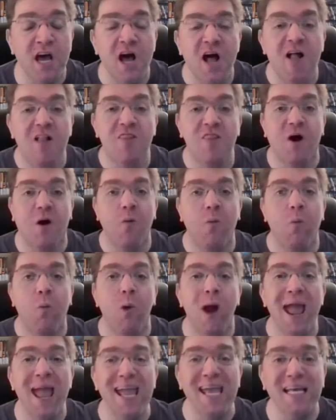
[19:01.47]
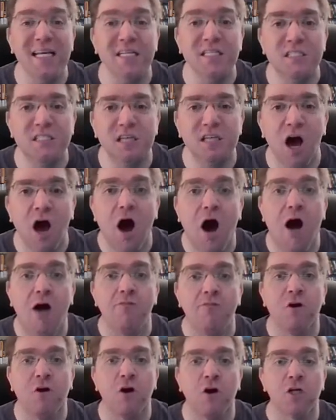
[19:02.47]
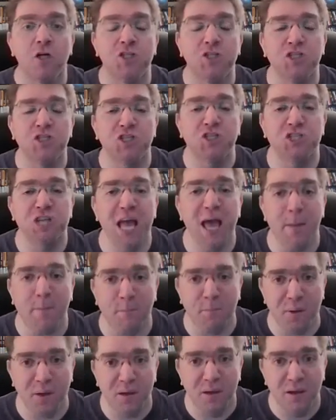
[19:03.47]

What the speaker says: the wings of her ship.